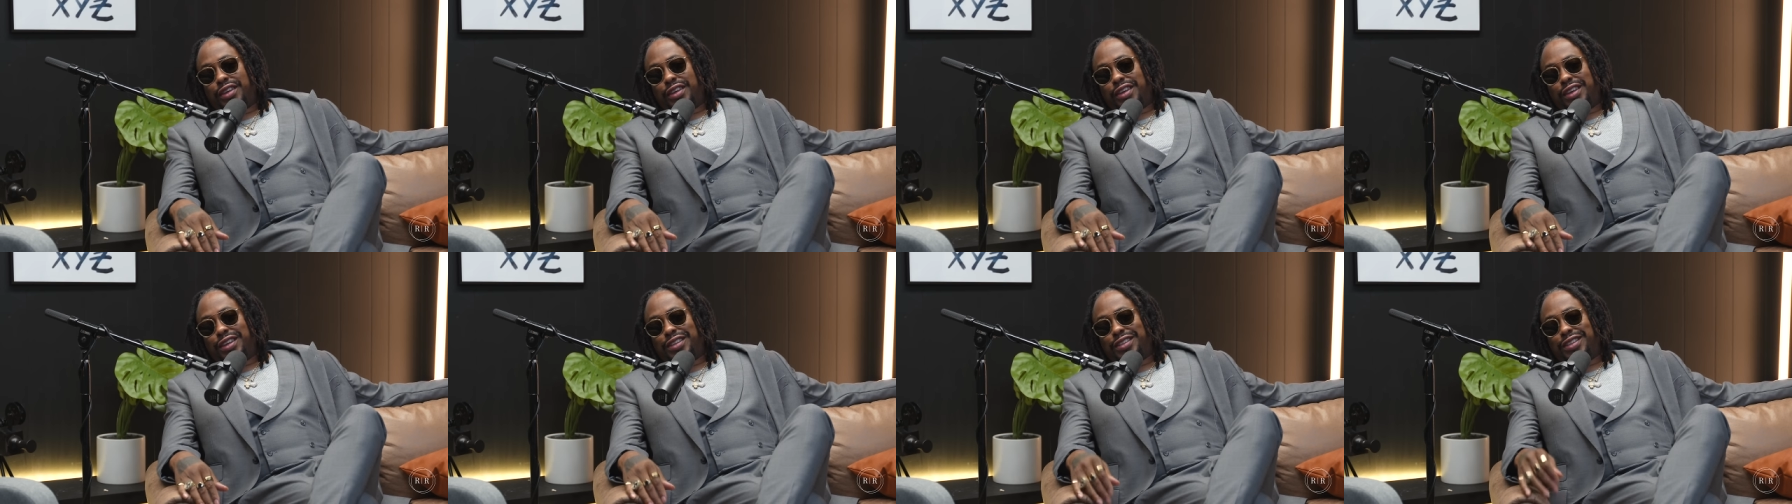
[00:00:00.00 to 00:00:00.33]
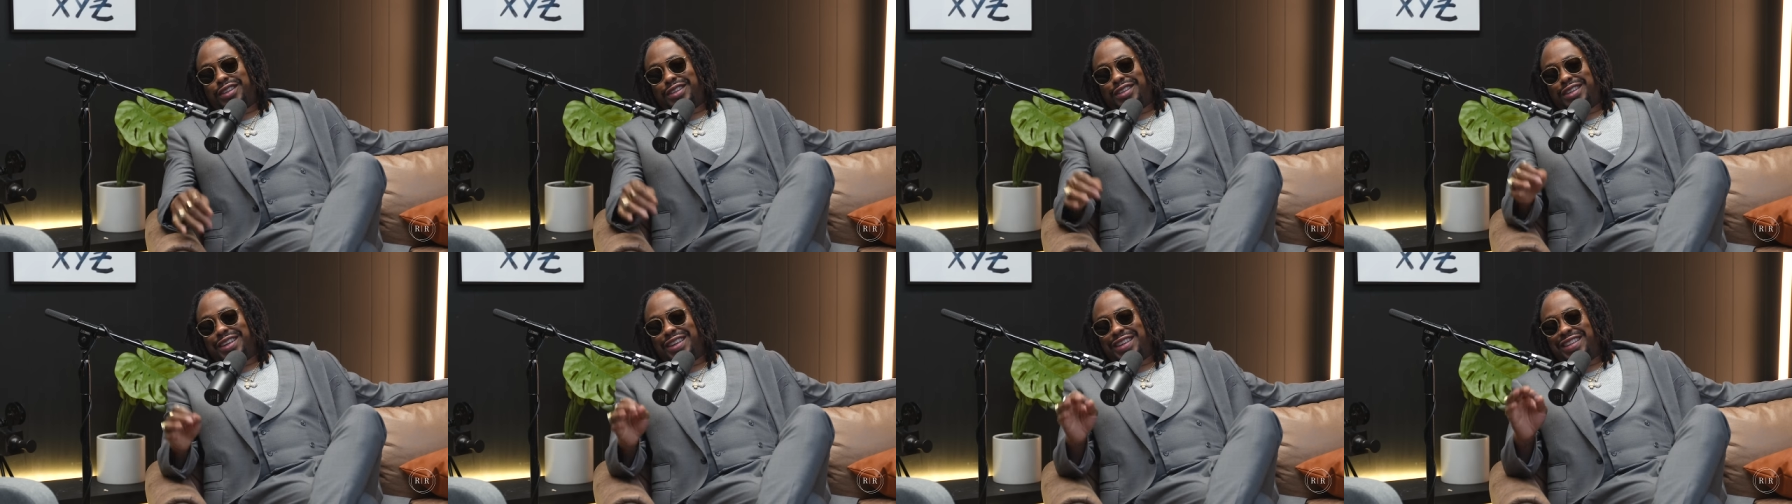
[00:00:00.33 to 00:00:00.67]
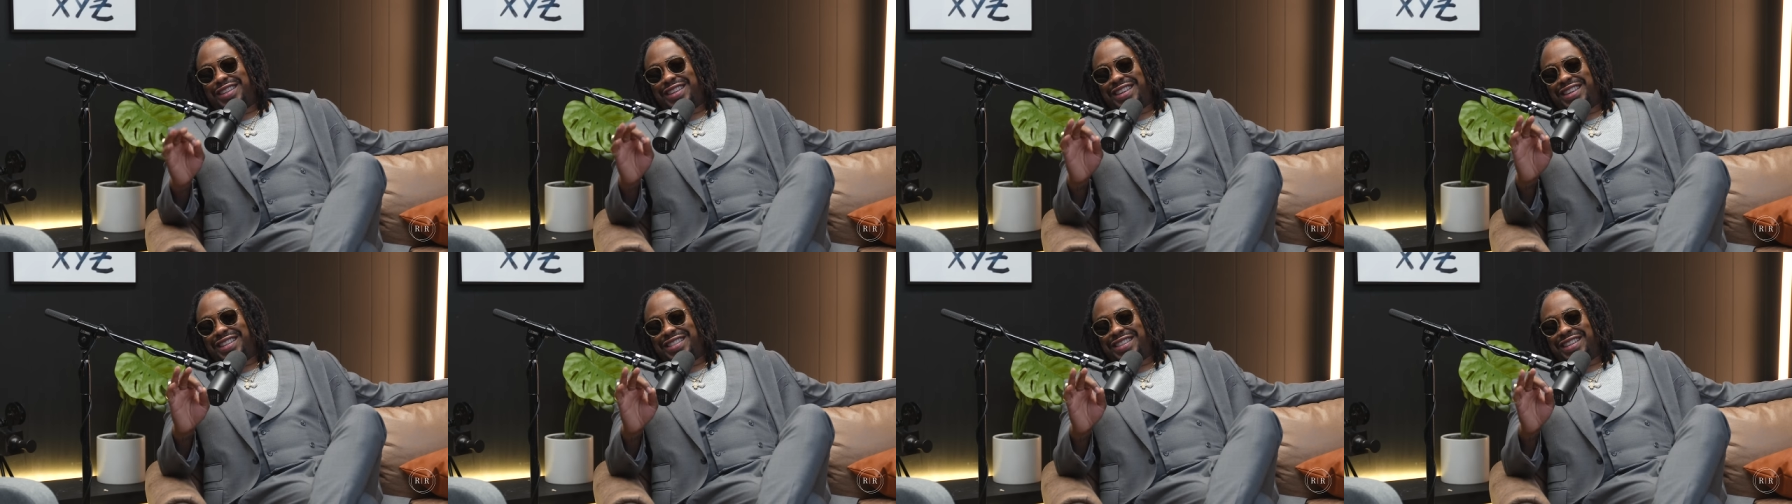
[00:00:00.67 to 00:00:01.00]

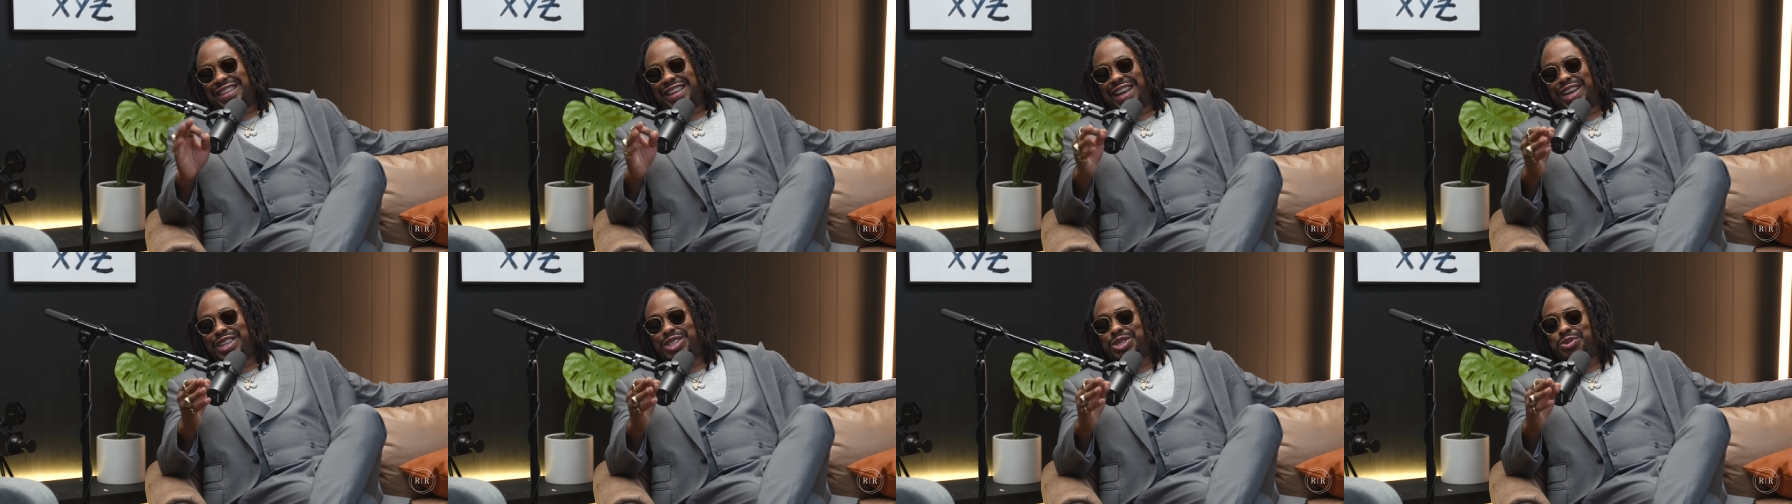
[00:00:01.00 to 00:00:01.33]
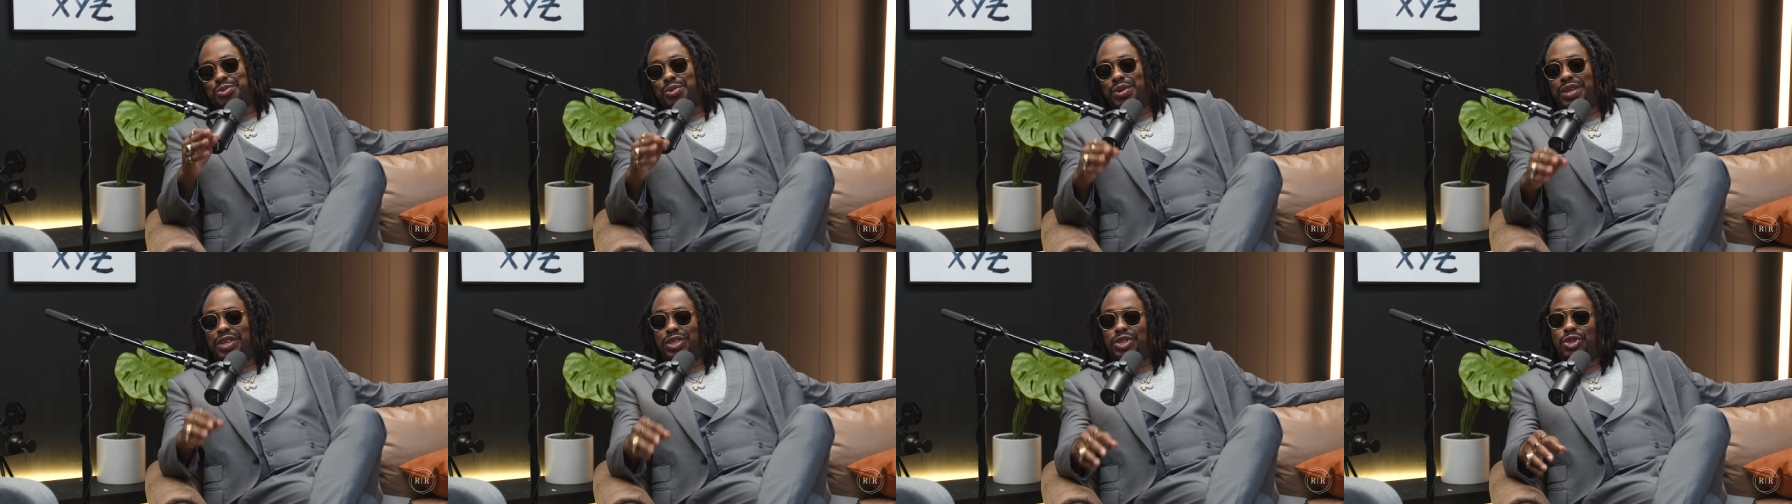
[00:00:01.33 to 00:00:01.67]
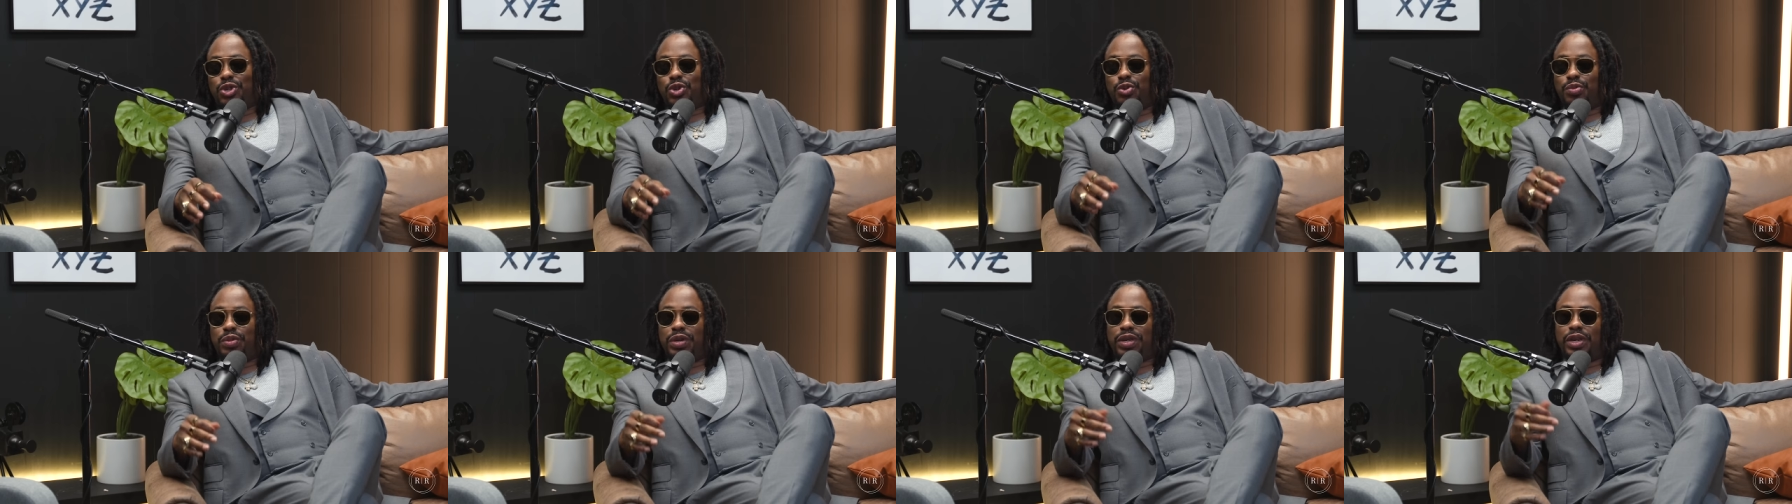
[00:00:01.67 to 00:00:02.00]
it's a catch
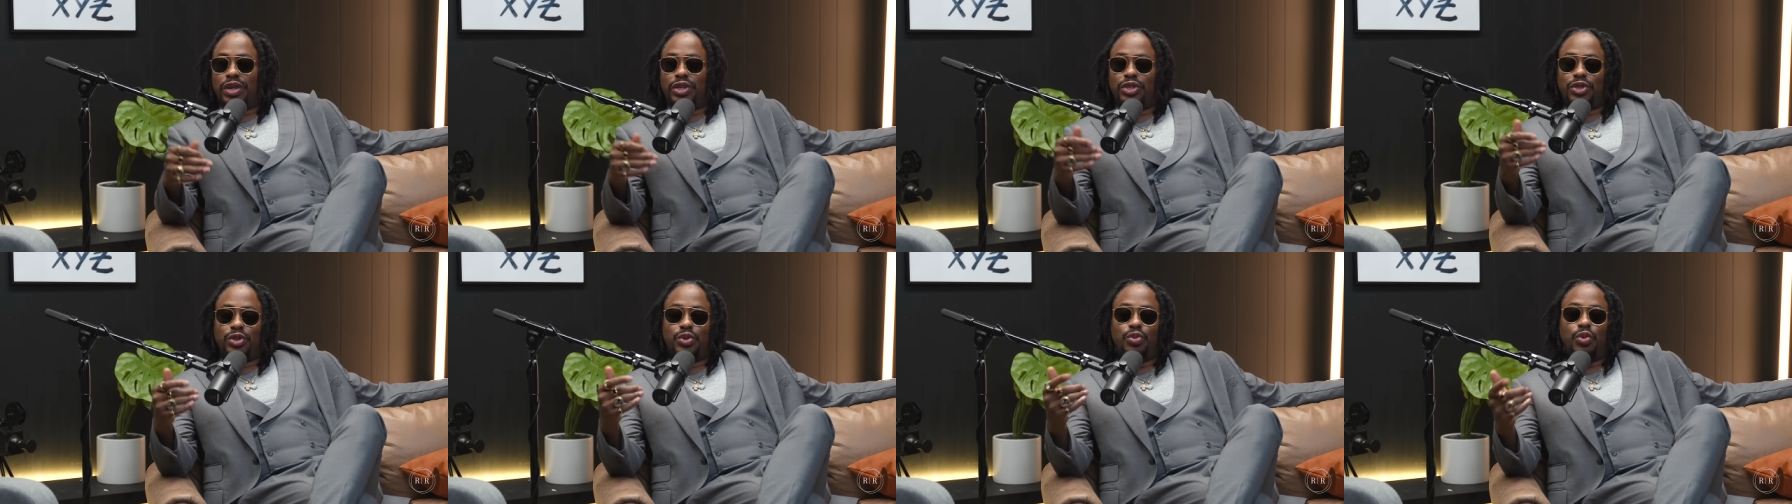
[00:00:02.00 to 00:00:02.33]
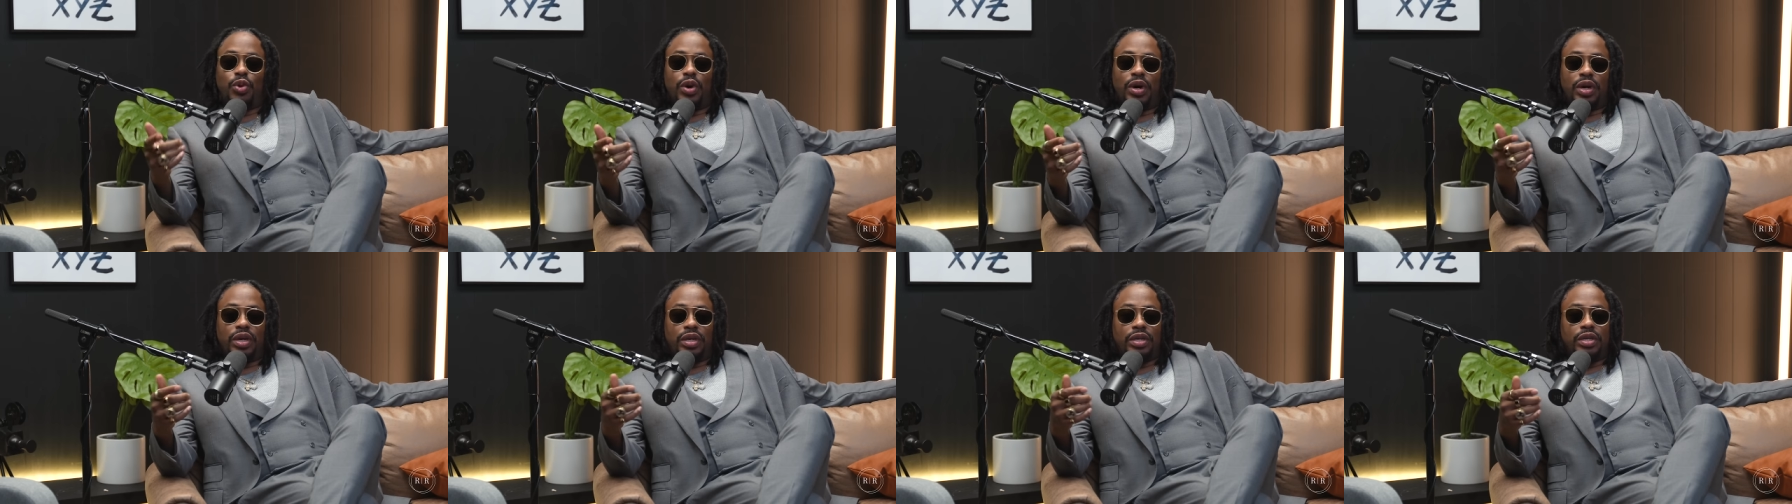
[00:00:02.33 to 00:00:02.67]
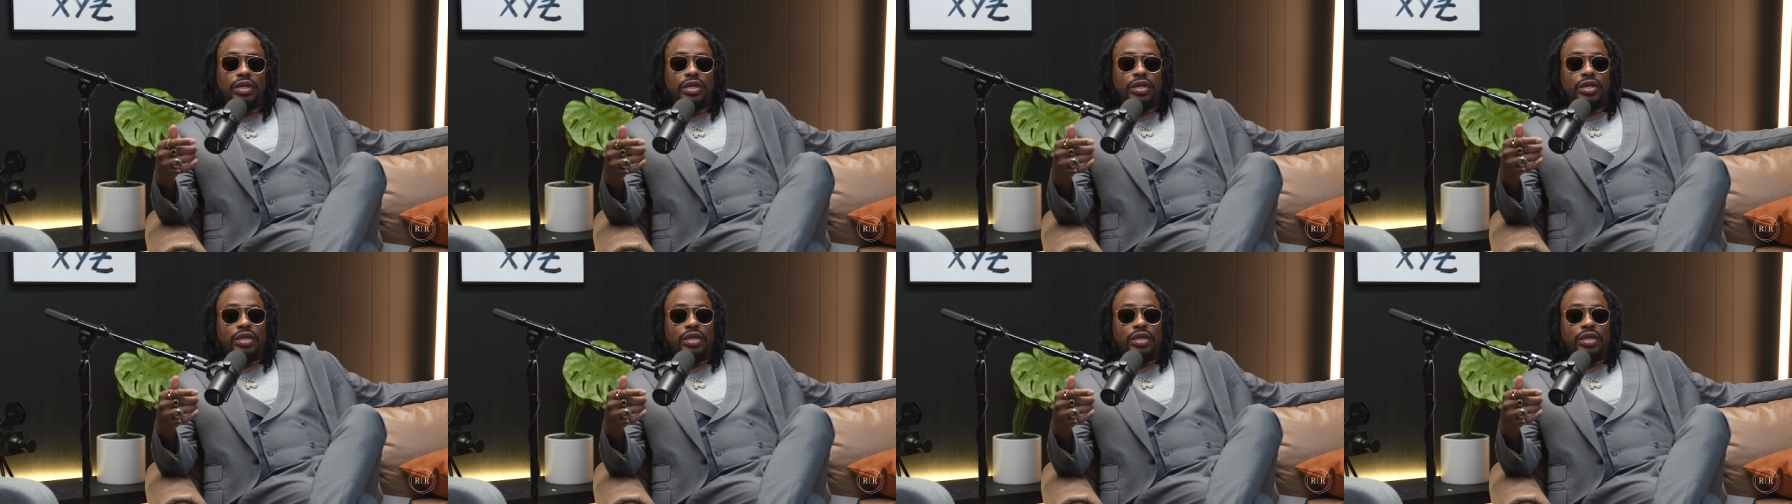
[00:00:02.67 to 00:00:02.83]
22 because you want